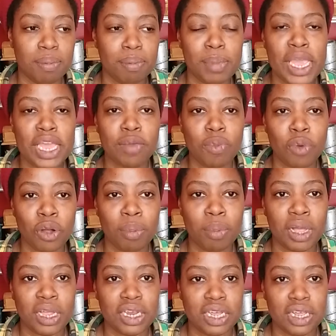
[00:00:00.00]
make more
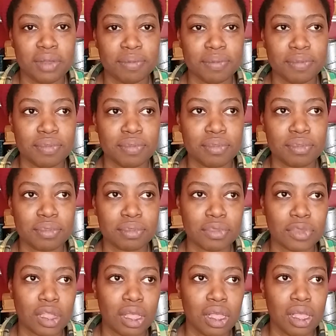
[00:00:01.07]
money,
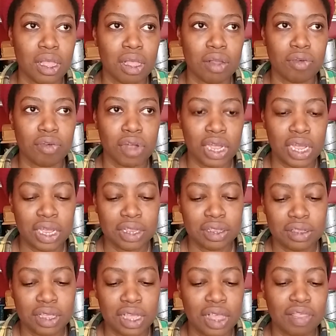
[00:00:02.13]
right?
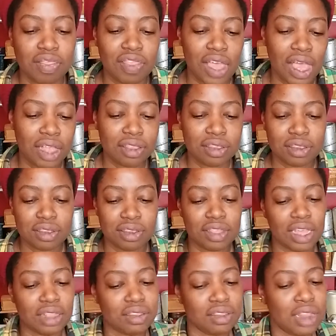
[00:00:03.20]

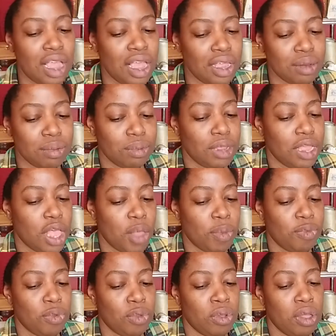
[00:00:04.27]
That's not
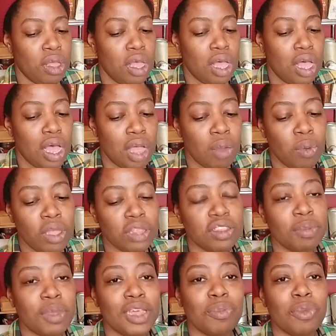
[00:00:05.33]
helpful. I want to
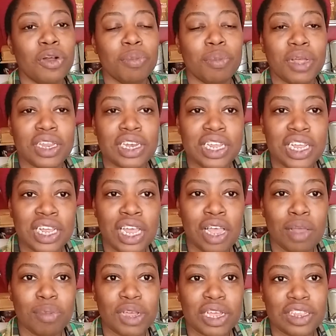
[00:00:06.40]
make more money
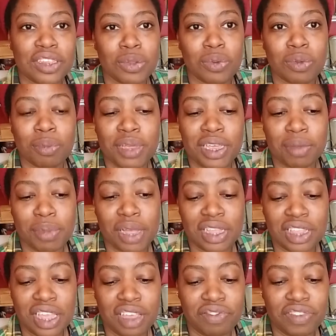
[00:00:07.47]
because it will make my
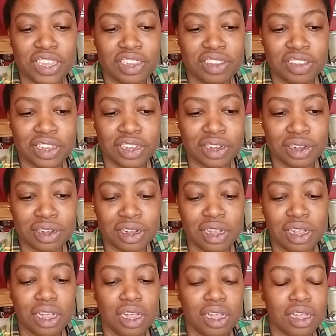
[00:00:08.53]
life easier,
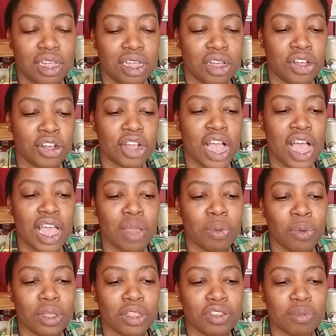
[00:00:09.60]
or I
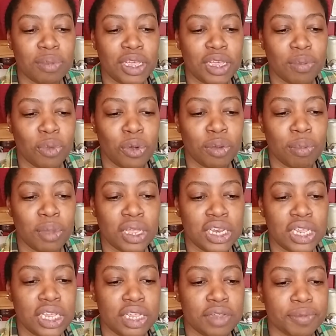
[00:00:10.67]
want to make more
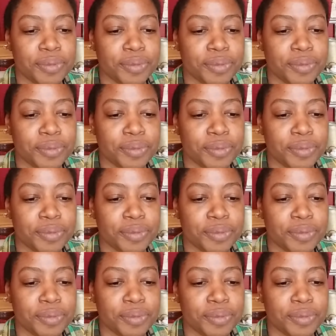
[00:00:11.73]
money